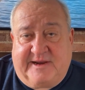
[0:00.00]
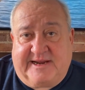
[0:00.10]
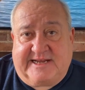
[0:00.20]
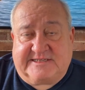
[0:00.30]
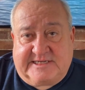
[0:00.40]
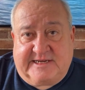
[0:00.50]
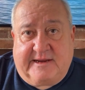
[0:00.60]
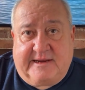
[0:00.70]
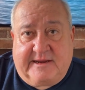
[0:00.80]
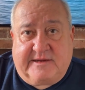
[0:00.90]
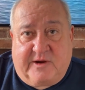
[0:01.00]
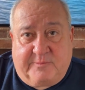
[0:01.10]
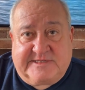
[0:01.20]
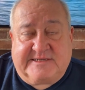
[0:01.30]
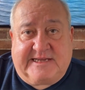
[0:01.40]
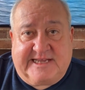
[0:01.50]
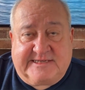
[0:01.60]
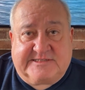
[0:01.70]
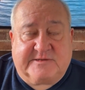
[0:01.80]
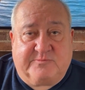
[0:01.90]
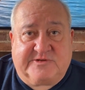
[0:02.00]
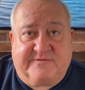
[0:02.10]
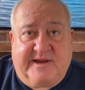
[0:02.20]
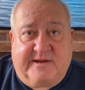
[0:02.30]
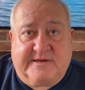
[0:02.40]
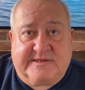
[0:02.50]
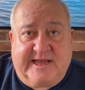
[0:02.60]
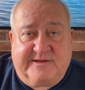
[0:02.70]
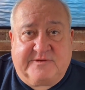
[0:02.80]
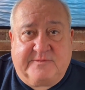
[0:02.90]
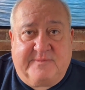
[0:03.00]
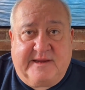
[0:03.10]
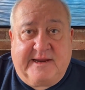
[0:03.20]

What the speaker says: financier Thomas Kingston, was found dead from